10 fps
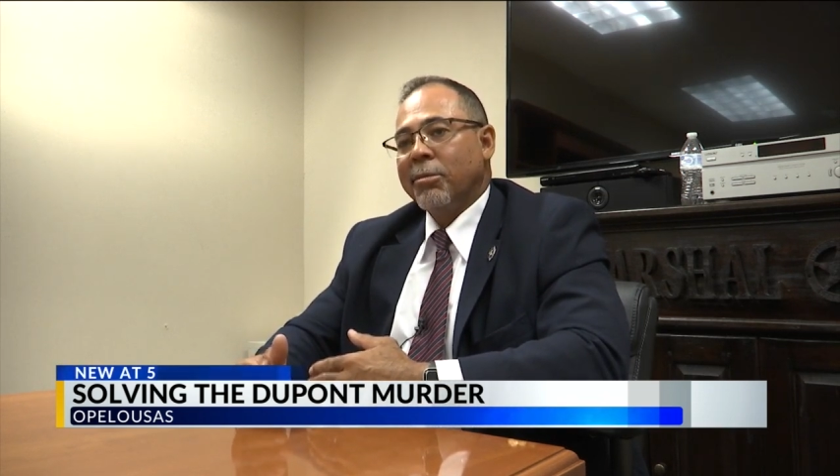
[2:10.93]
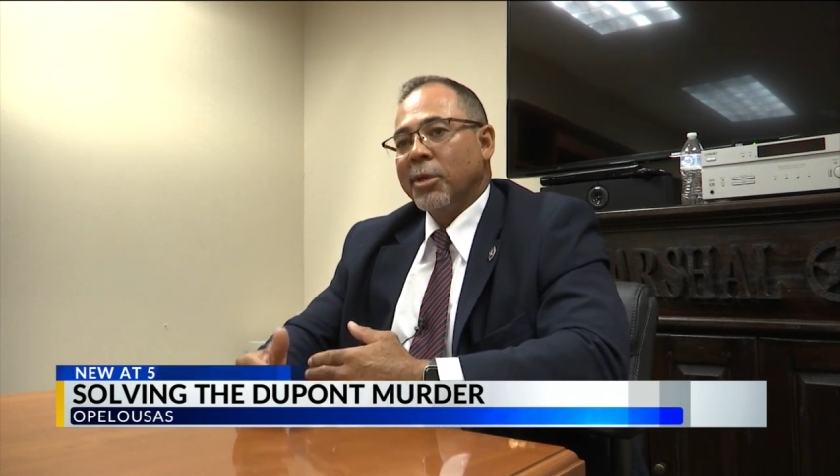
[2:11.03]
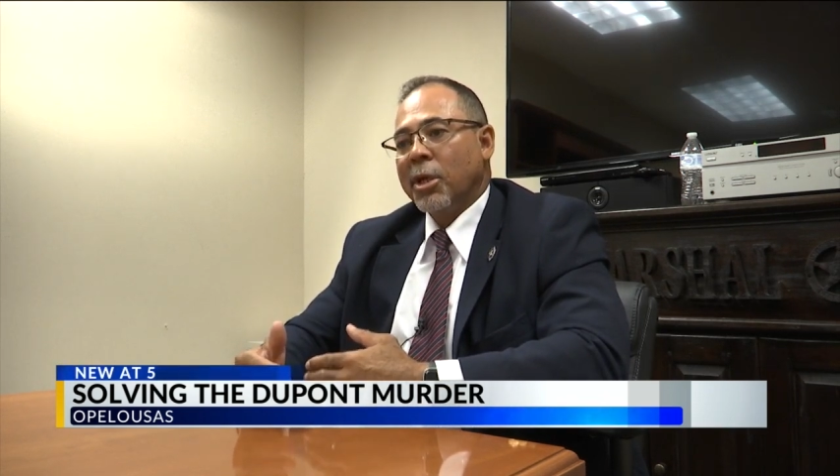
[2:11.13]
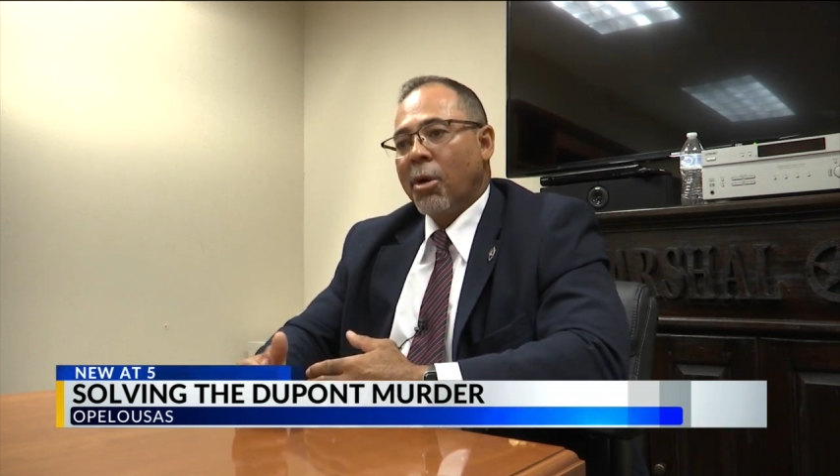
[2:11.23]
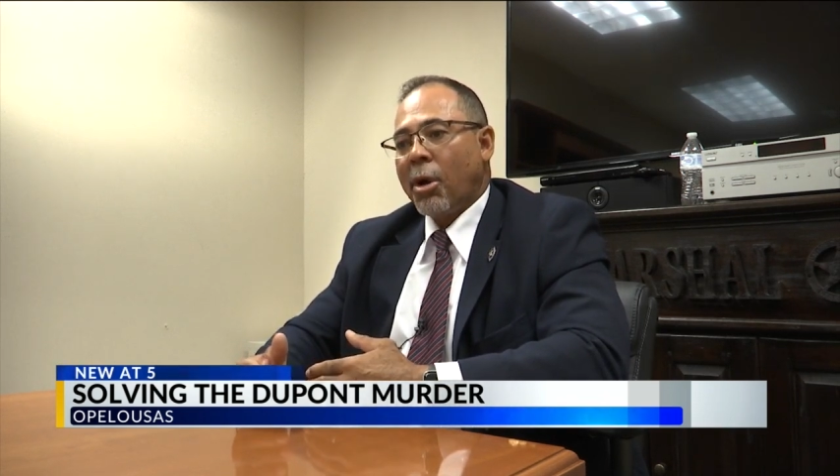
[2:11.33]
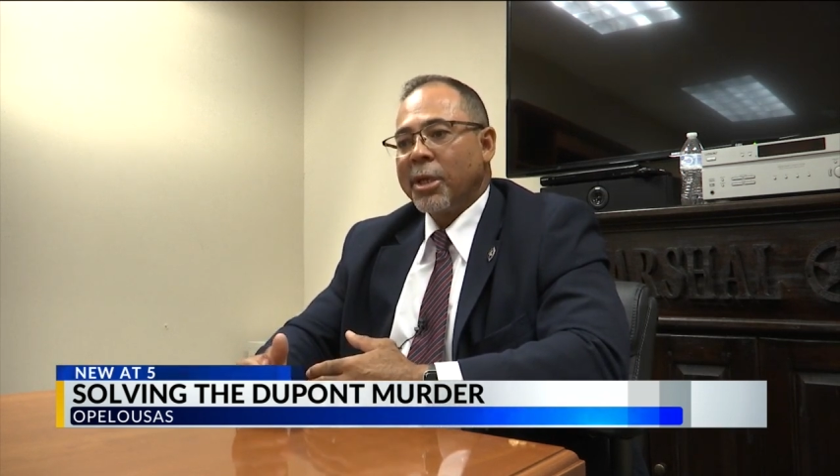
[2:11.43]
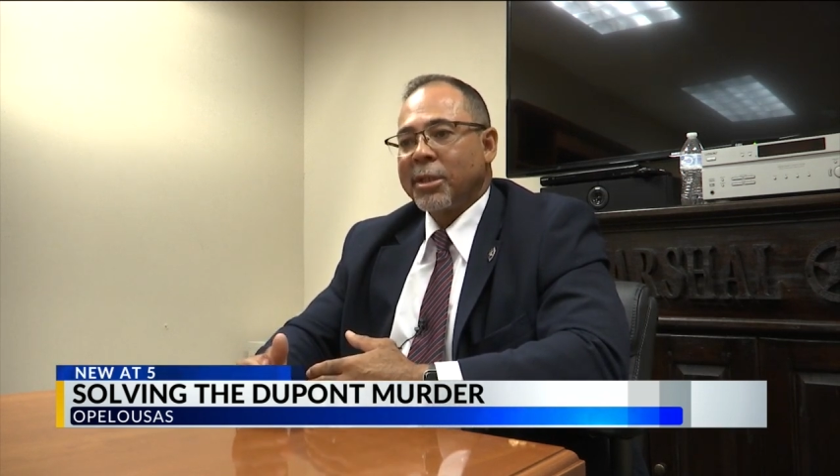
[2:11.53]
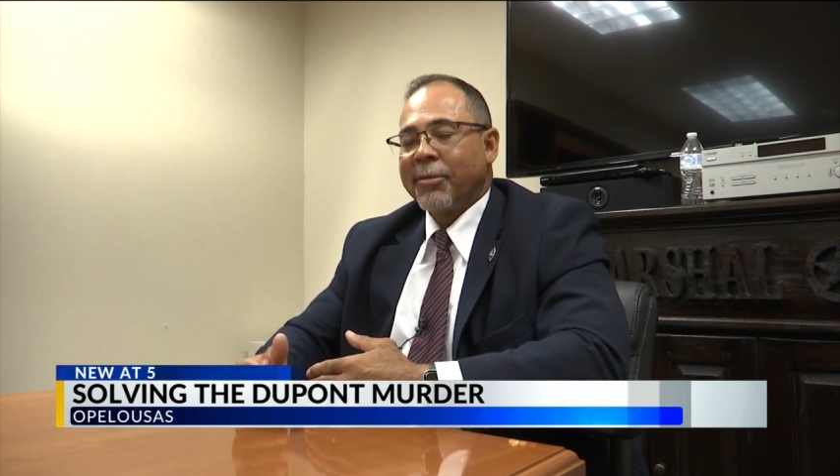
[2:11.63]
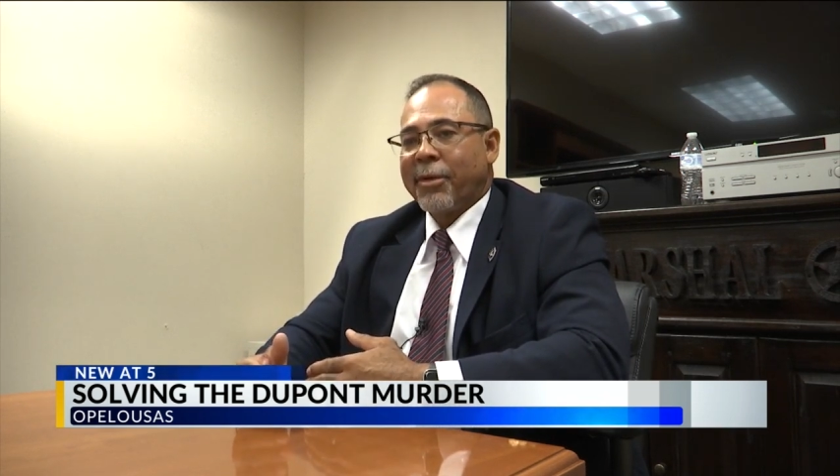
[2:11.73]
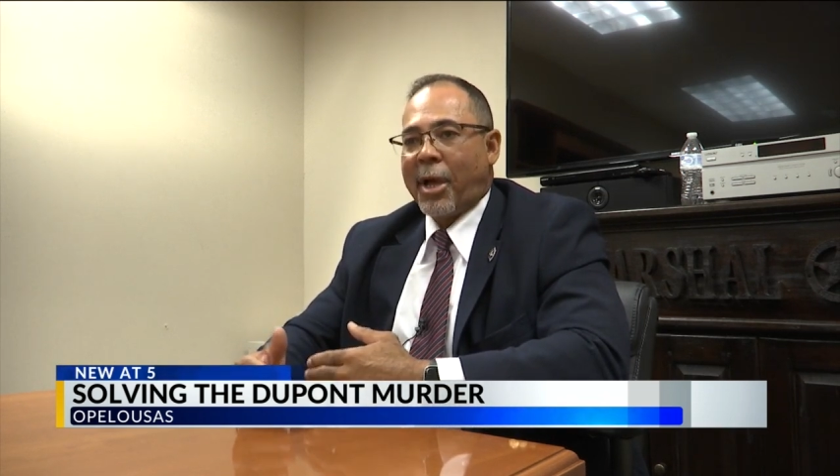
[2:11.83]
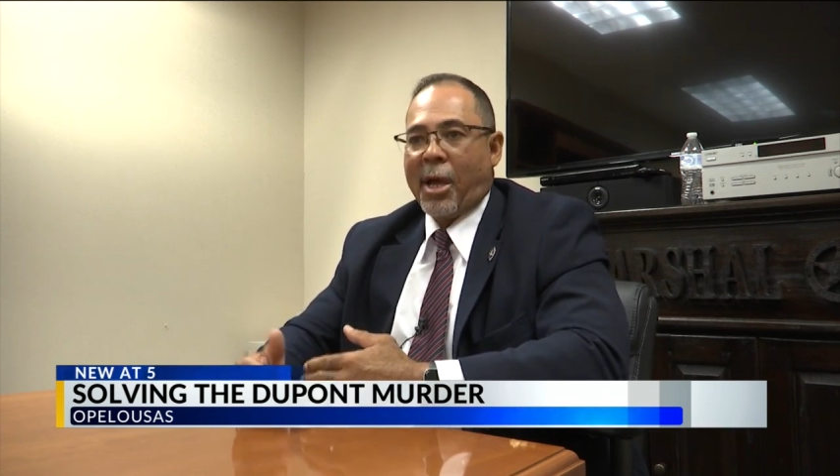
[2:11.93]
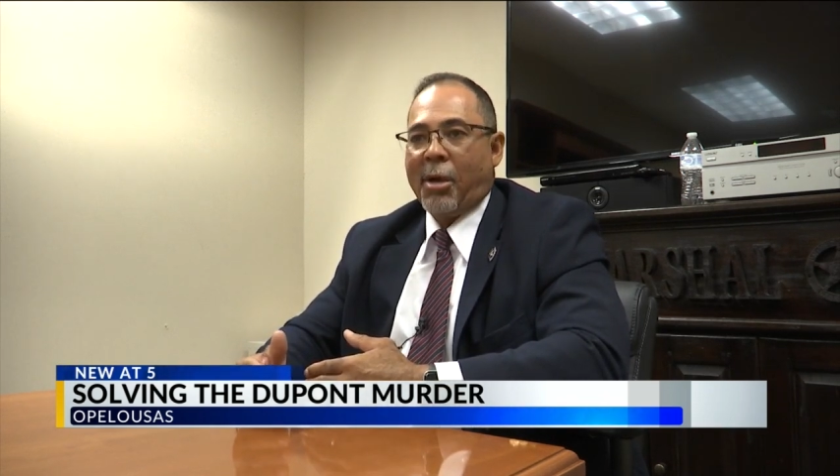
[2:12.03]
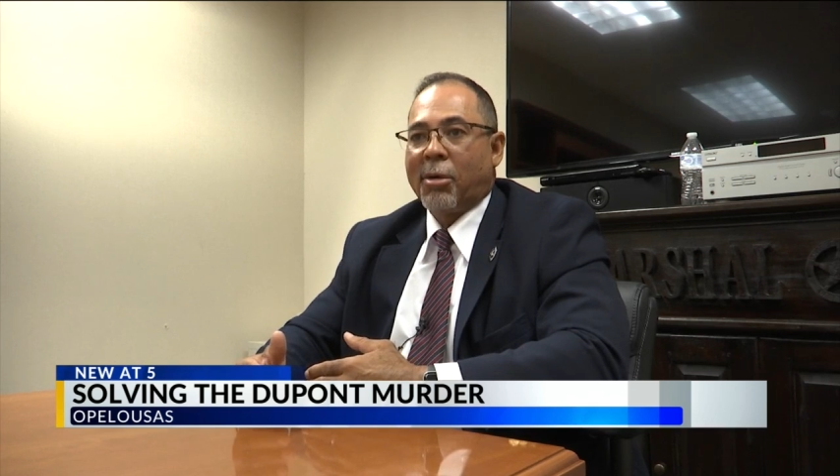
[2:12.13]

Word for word: regardless of how